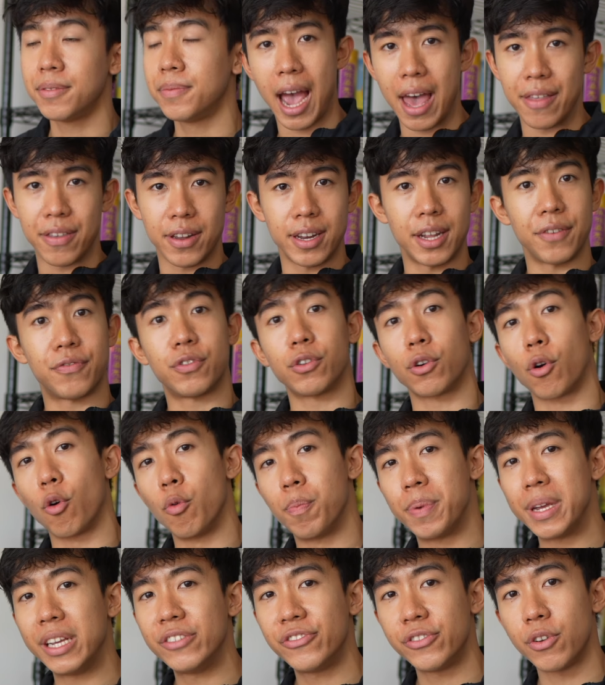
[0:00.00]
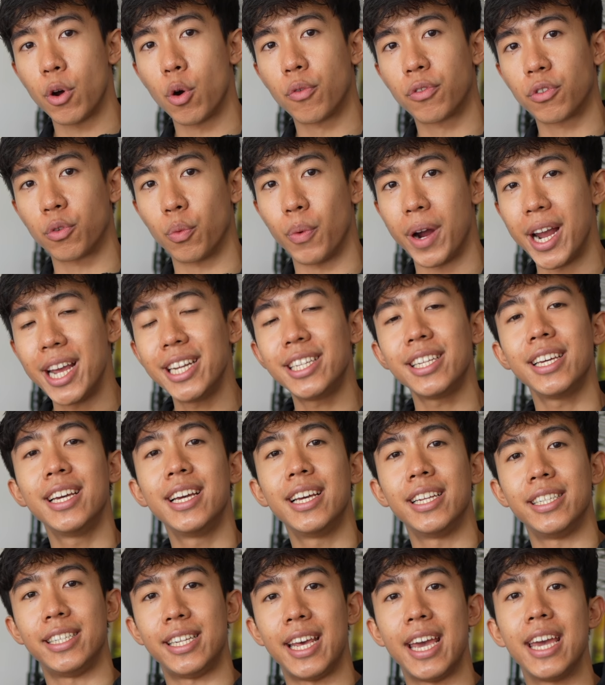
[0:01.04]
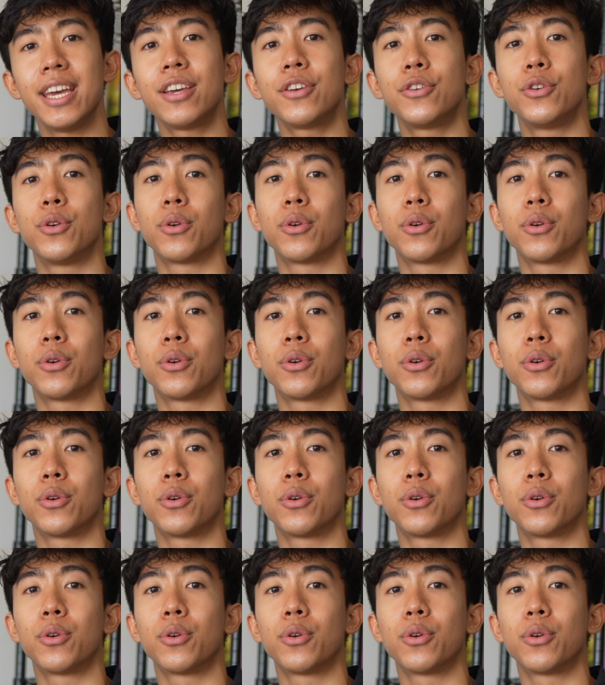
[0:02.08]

And then if you're obese and overweight, take